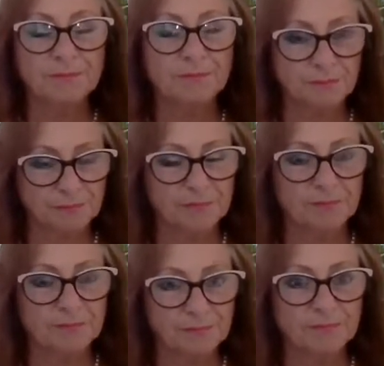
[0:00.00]

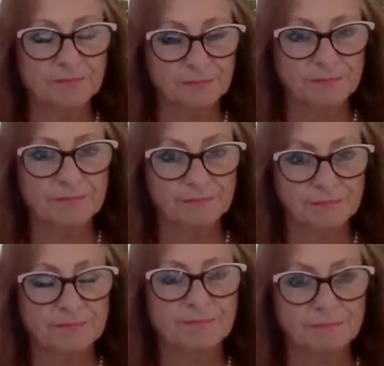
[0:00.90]

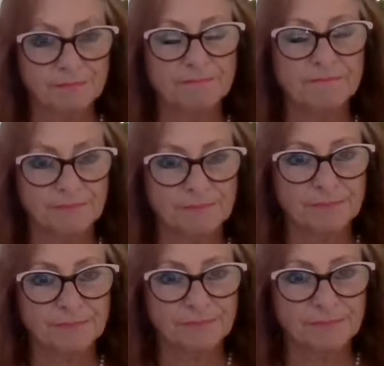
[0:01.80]

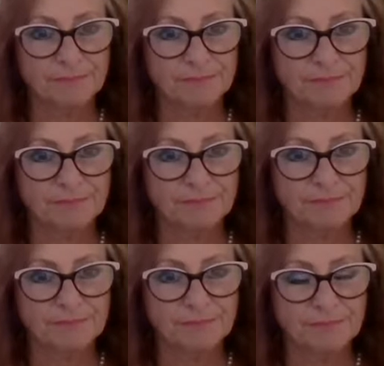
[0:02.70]

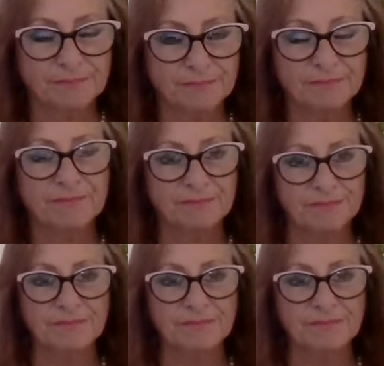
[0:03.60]
No words are spoken by the person on screen.